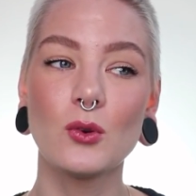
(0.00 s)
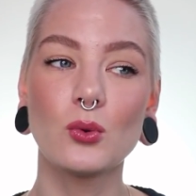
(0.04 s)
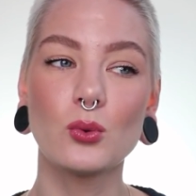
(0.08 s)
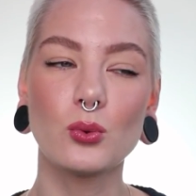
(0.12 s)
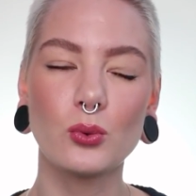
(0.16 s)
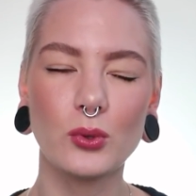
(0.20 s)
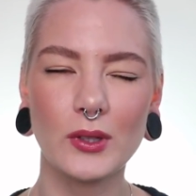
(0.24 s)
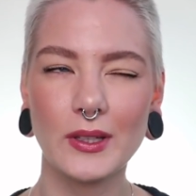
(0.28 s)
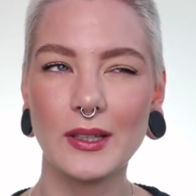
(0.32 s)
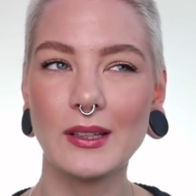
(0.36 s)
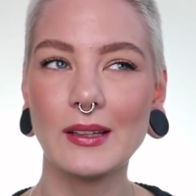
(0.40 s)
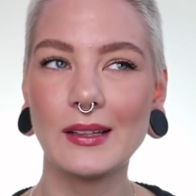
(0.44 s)

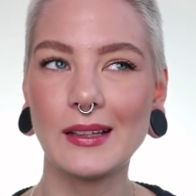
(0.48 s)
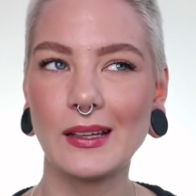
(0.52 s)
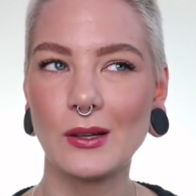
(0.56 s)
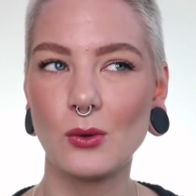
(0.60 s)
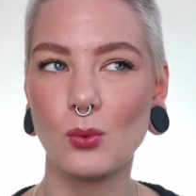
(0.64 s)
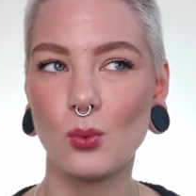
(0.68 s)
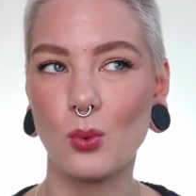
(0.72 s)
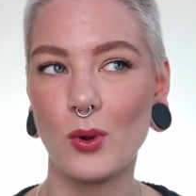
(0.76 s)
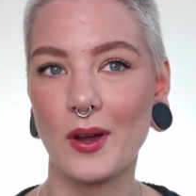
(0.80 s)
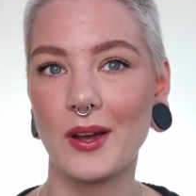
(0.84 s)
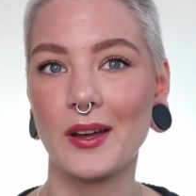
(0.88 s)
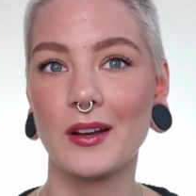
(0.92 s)
really
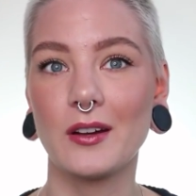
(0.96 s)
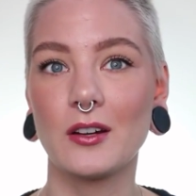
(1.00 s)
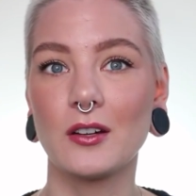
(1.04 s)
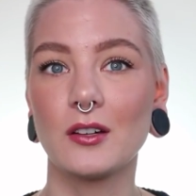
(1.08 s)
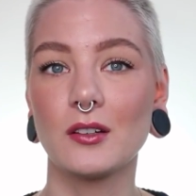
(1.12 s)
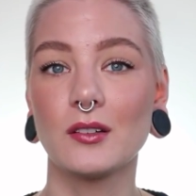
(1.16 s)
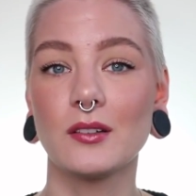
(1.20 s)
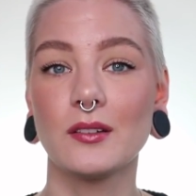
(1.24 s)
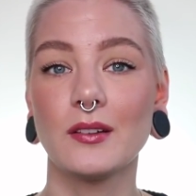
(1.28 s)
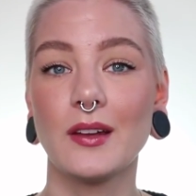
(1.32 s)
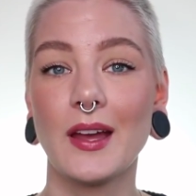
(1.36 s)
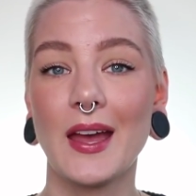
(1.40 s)

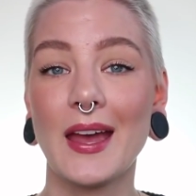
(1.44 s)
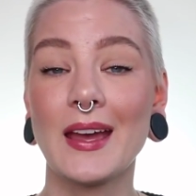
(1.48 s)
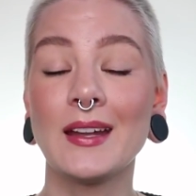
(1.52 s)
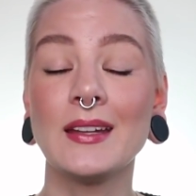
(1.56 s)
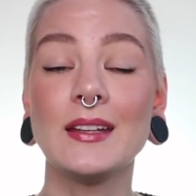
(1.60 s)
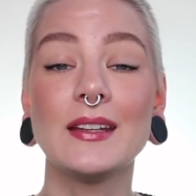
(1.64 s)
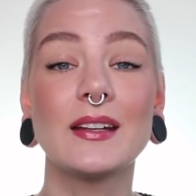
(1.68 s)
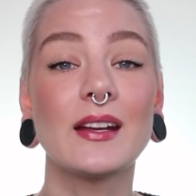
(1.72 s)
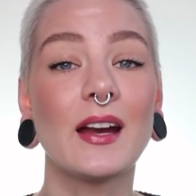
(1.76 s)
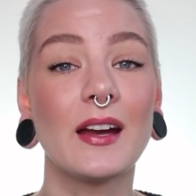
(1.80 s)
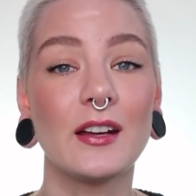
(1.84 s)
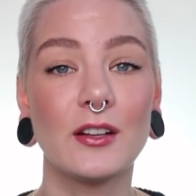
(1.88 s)
wear
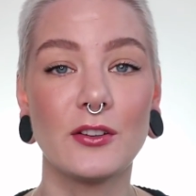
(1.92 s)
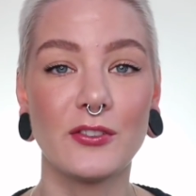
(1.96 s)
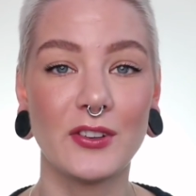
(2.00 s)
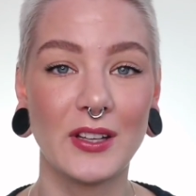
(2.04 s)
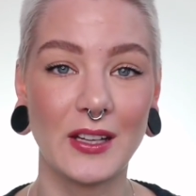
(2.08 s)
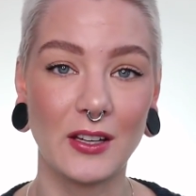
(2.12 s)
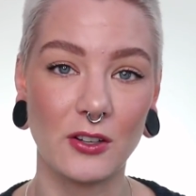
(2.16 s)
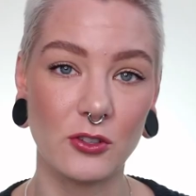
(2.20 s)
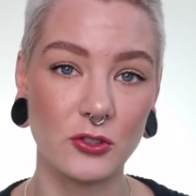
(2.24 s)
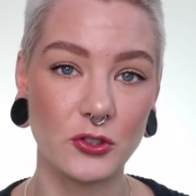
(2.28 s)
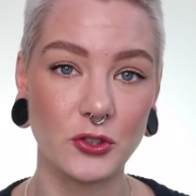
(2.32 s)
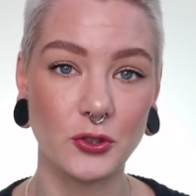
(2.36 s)
any kind of
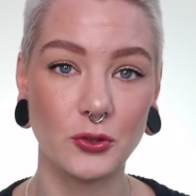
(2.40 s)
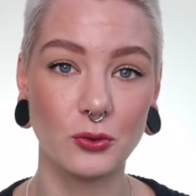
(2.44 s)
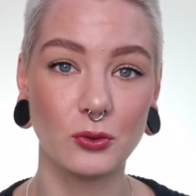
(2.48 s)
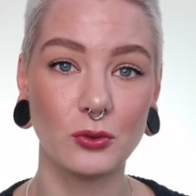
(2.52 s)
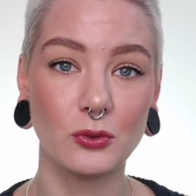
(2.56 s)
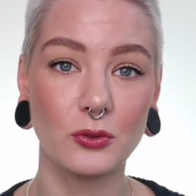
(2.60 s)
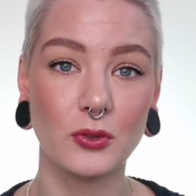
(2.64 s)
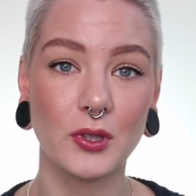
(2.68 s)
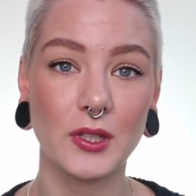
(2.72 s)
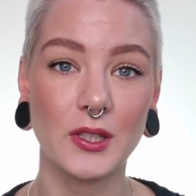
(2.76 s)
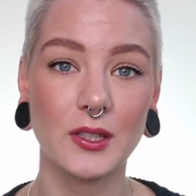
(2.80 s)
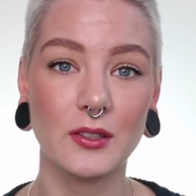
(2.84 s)
ear
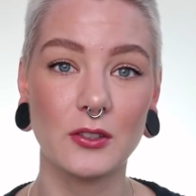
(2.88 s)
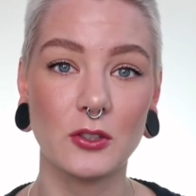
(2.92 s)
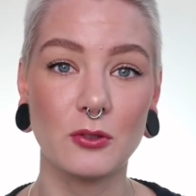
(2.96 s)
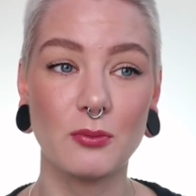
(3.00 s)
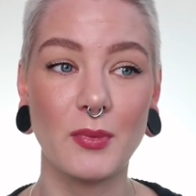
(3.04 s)
jewelry.